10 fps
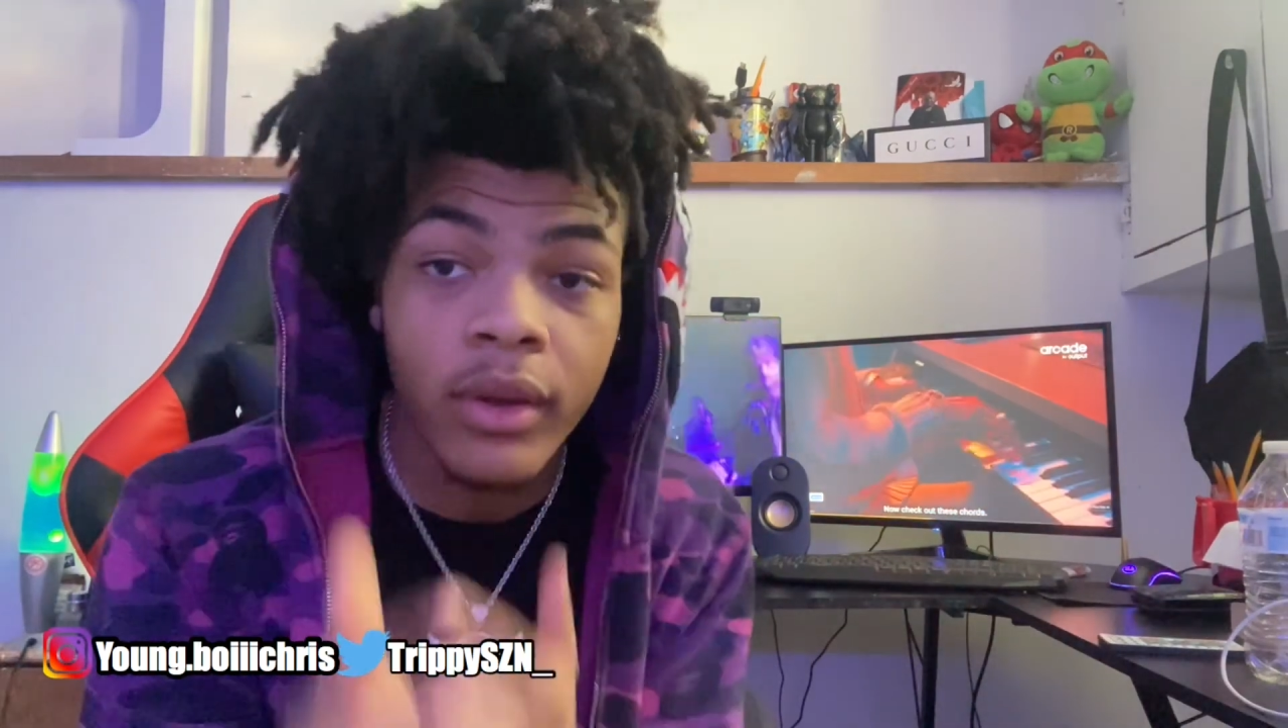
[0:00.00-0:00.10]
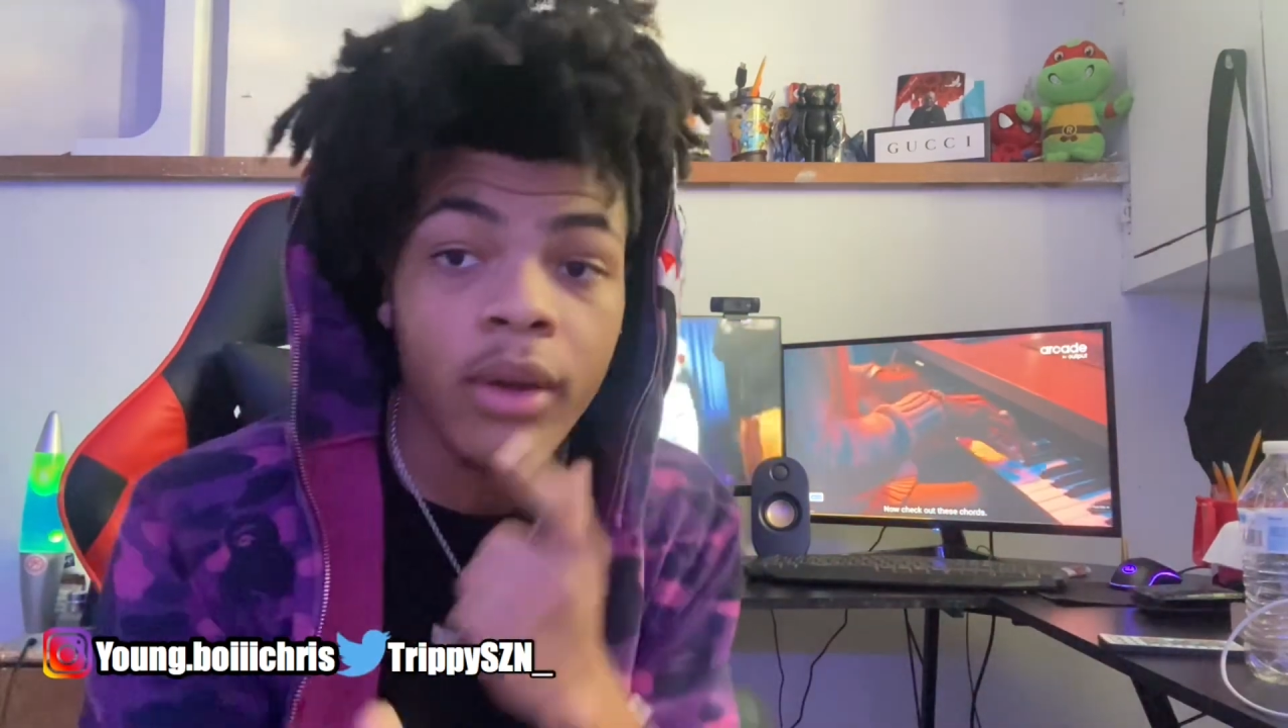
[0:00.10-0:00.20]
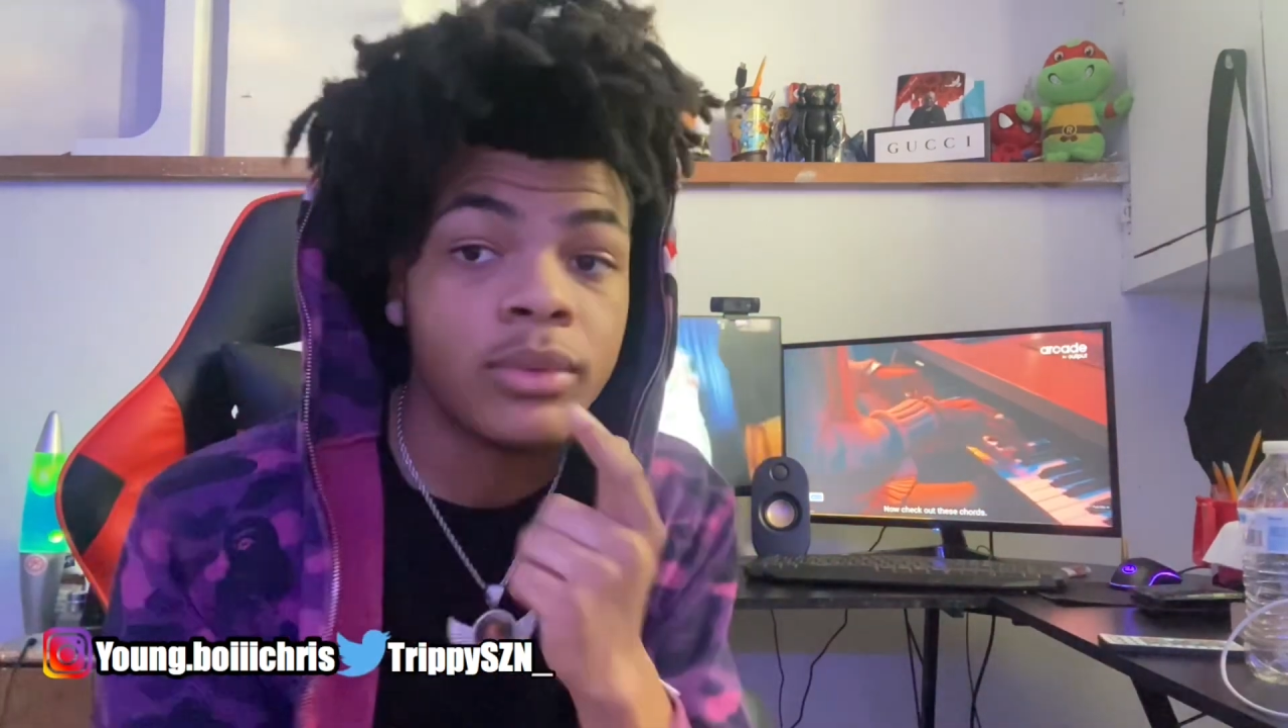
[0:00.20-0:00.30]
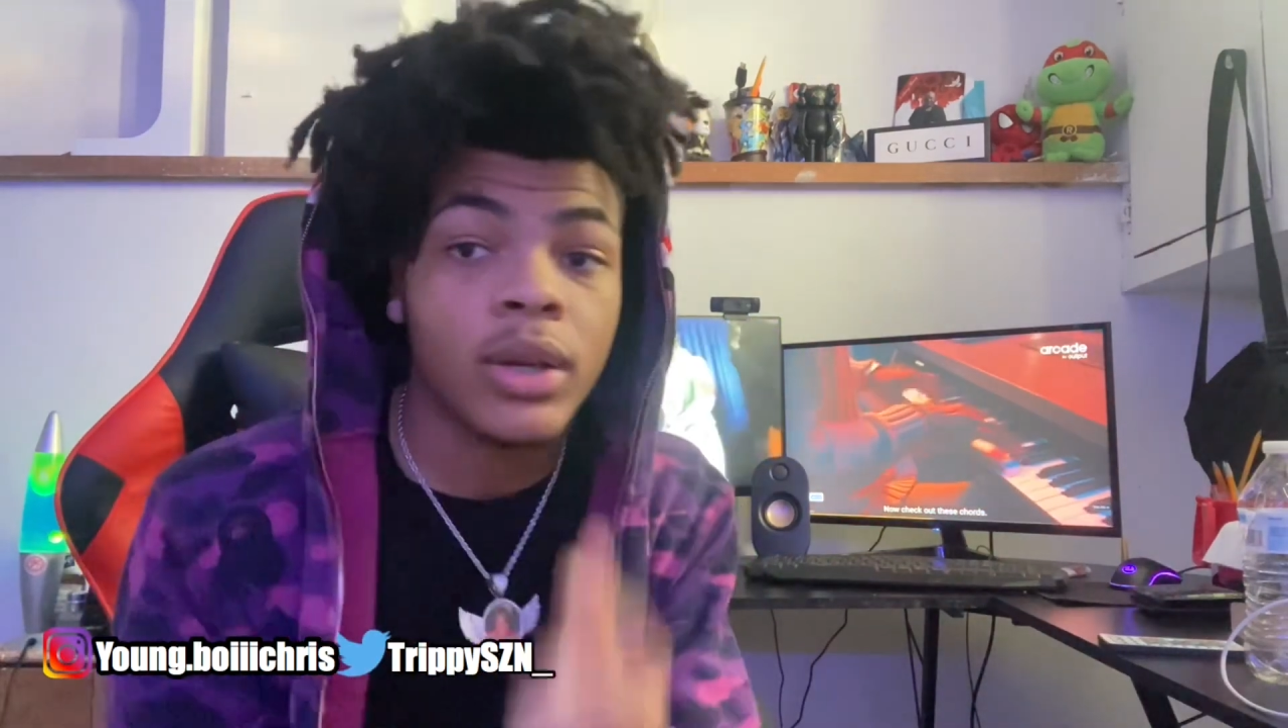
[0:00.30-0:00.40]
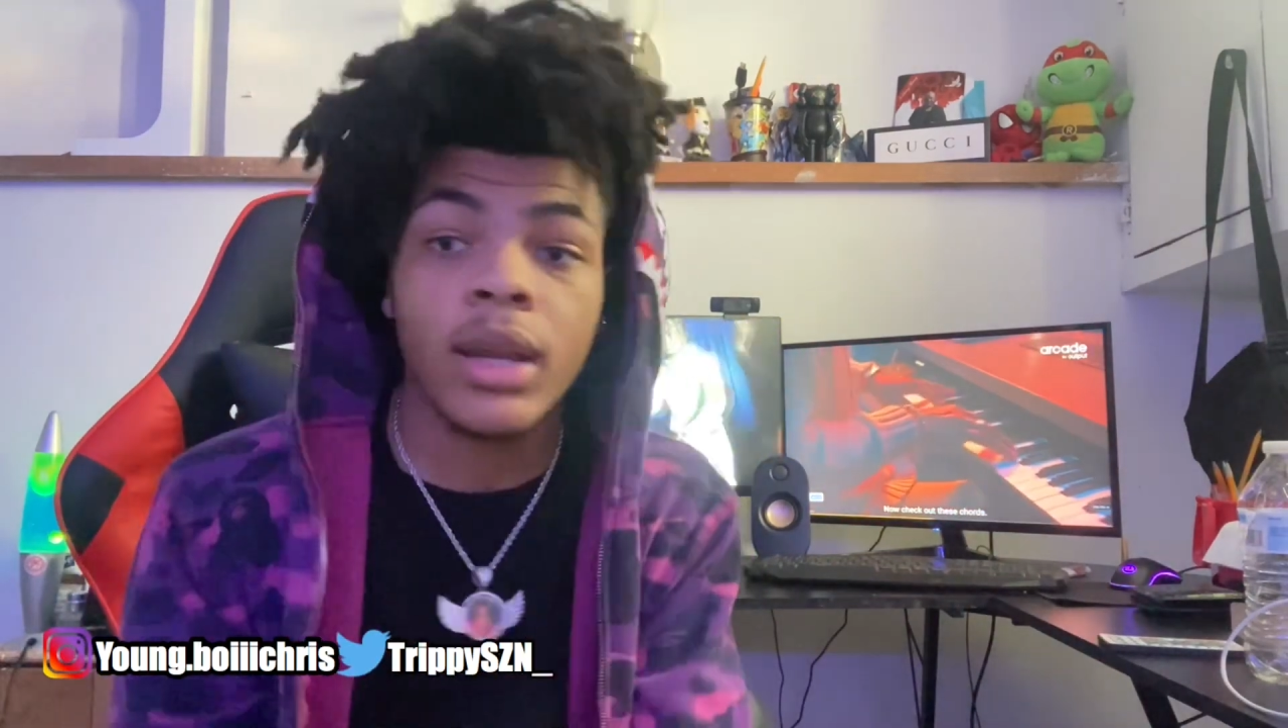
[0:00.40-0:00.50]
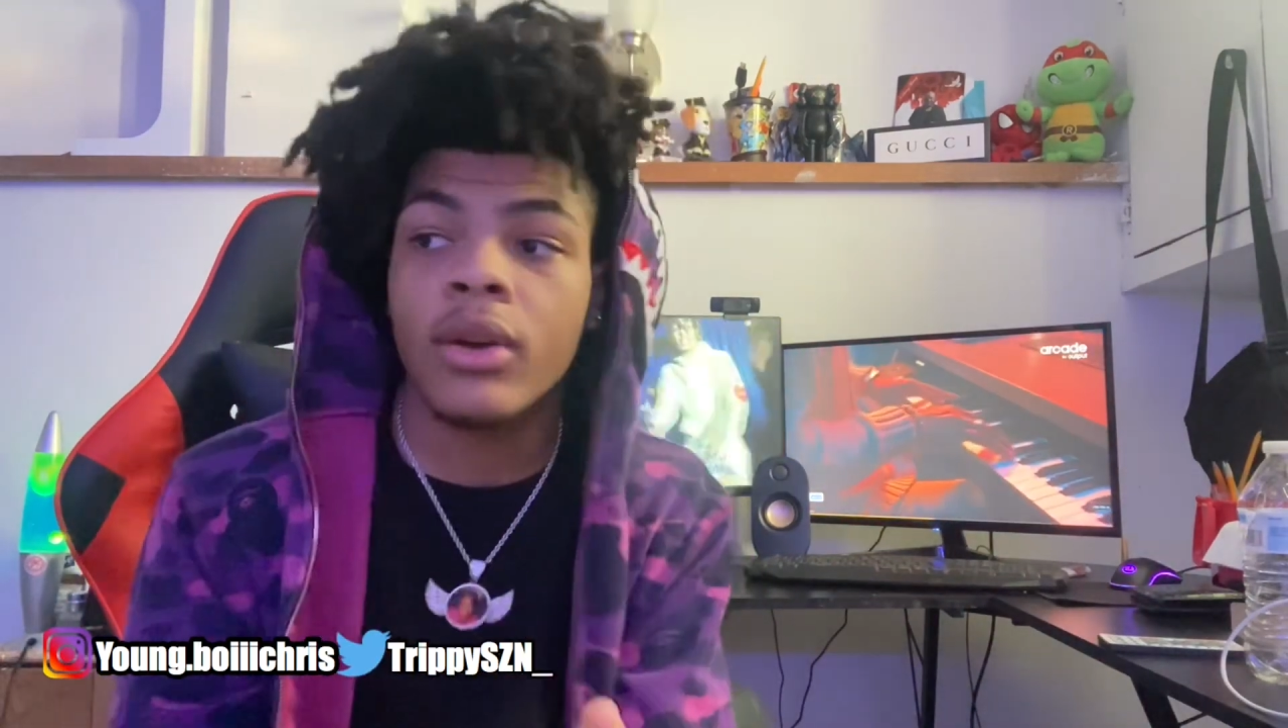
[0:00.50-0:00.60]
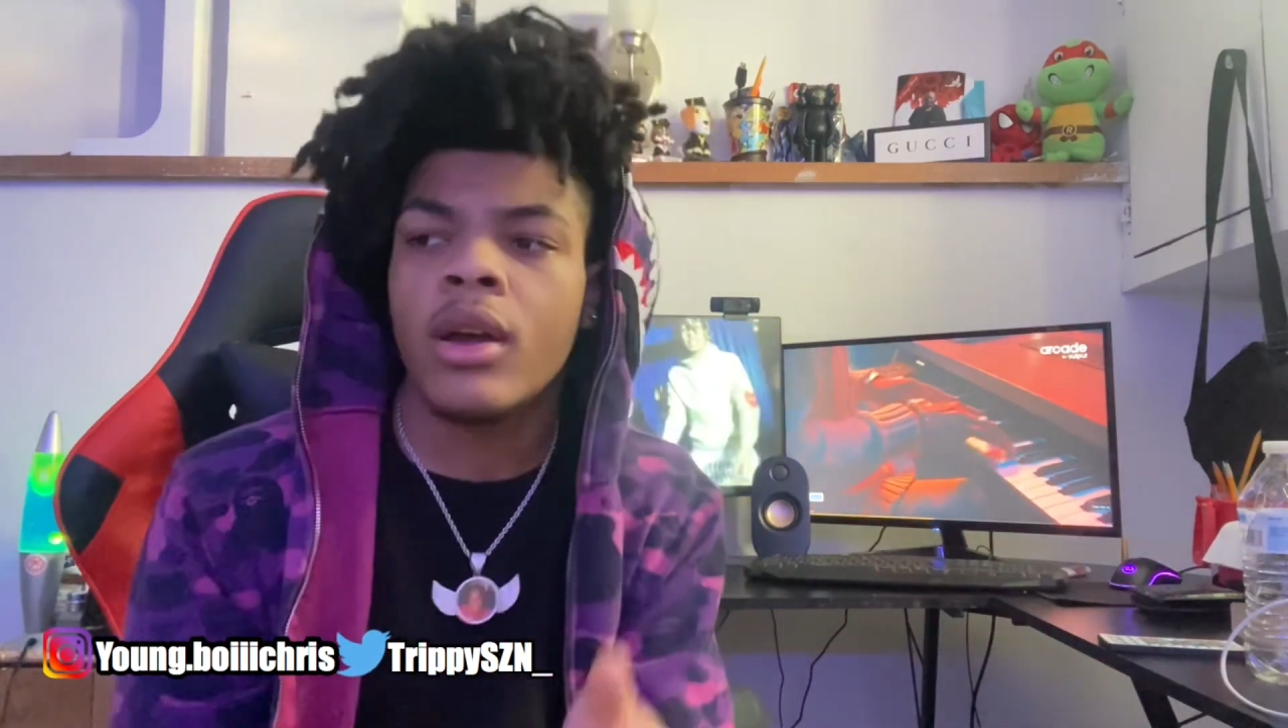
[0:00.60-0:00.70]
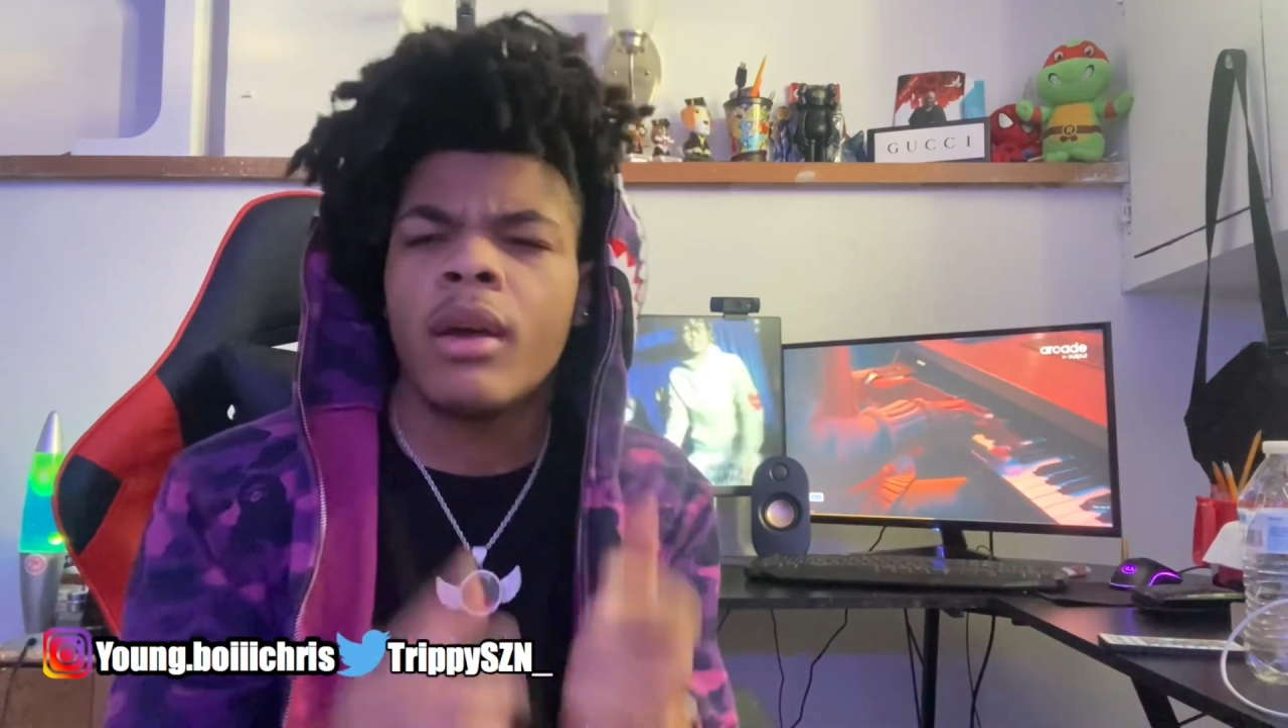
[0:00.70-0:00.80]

helped y'all out,